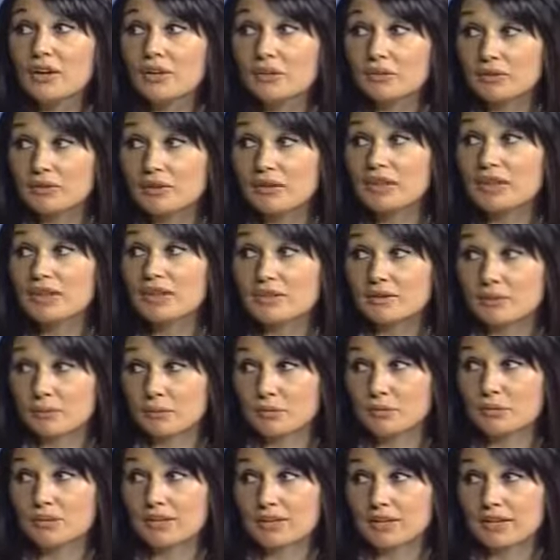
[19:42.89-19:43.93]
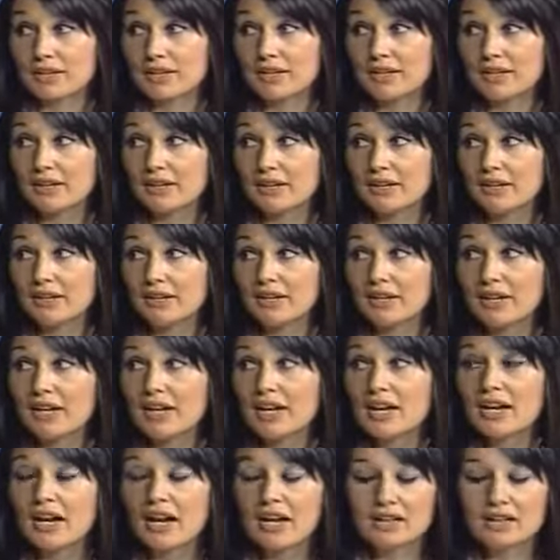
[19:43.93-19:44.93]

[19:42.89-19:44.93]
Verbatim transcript: really is important here. Right.